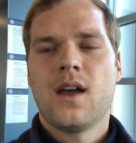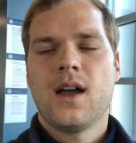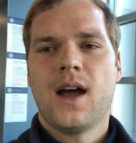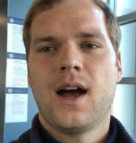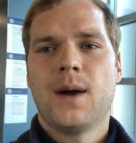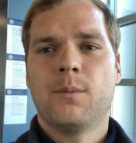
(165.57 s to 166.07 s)

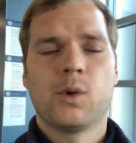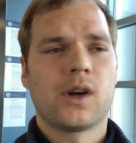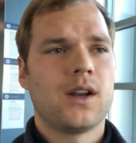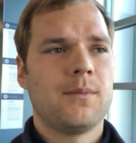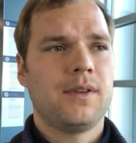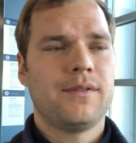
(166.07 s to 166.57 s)
Um, we're
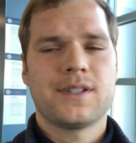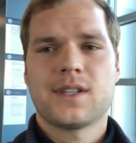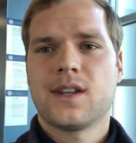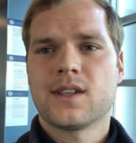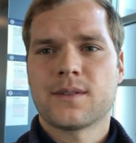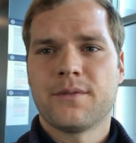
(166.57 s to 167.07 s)
going to be
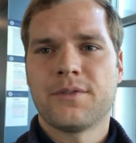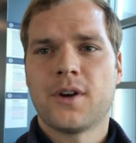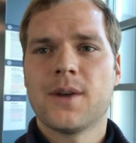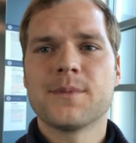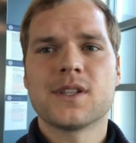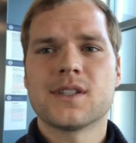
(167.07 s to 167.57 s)
visiting some
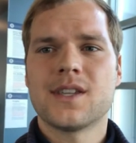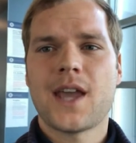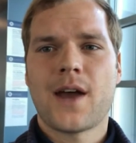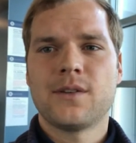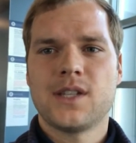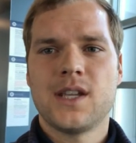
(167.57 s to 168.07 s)
farms to see
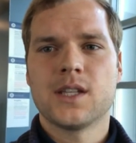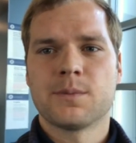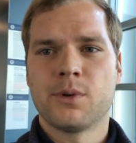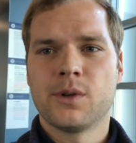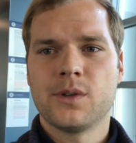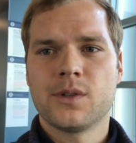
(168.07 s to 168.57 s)
how tea is
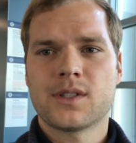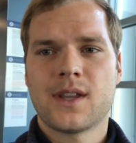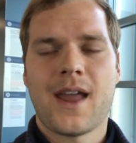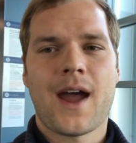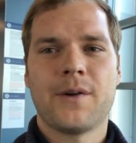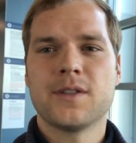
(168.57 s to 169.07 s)
produced
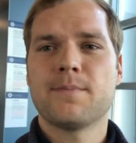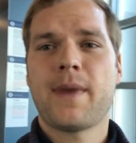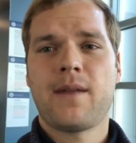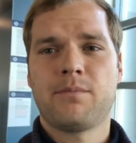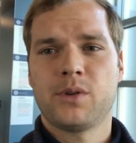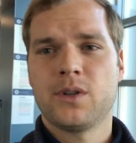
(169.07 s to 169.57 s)
and how it's
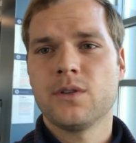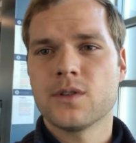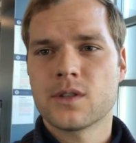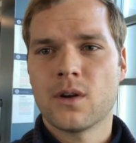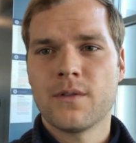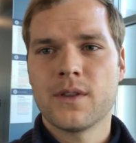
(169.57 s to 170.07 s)
been
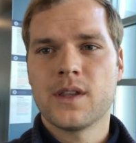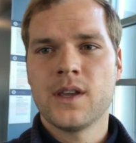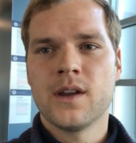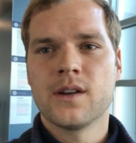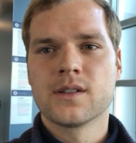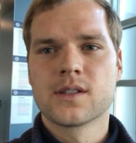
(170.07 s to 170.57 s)
produced over the
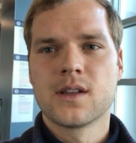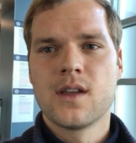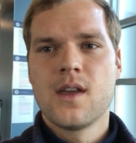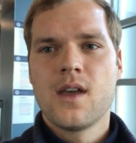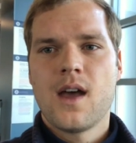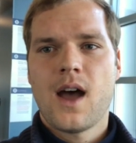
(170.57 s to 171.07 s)
years.
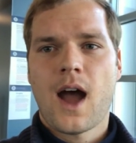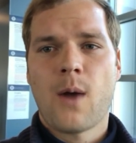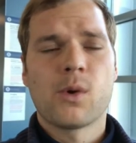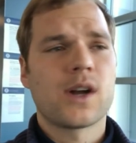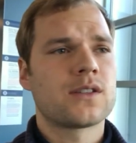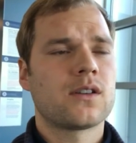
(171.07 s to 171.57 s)
Uh,
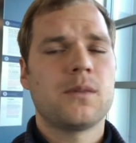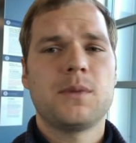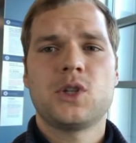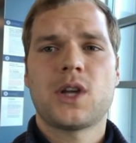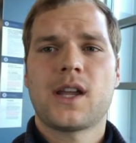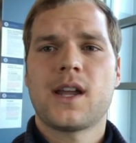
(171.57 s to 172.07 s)
we're also going to
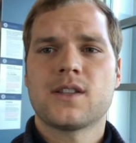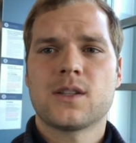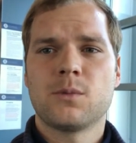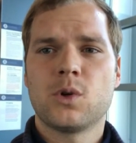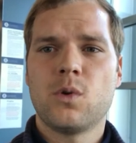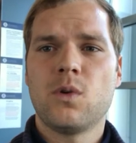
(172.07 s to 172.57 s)
be checking out
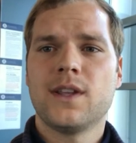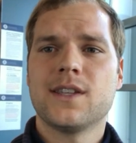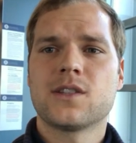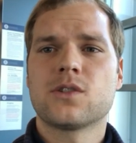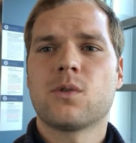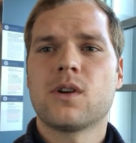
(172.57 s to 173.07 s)
some cool
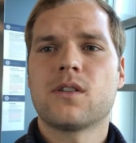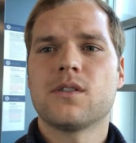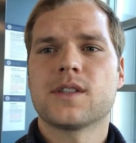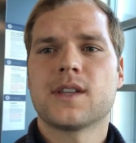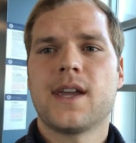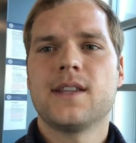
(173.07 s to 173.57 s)
historical
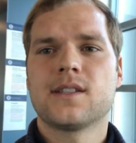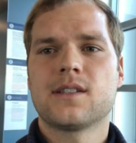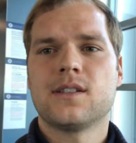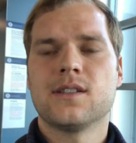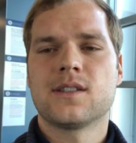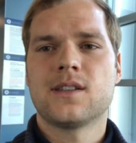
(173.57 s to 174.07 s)
sites
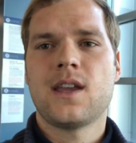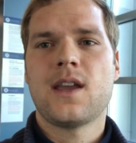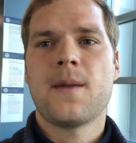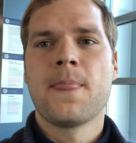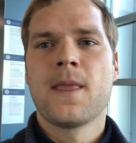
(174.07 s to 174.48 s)
to see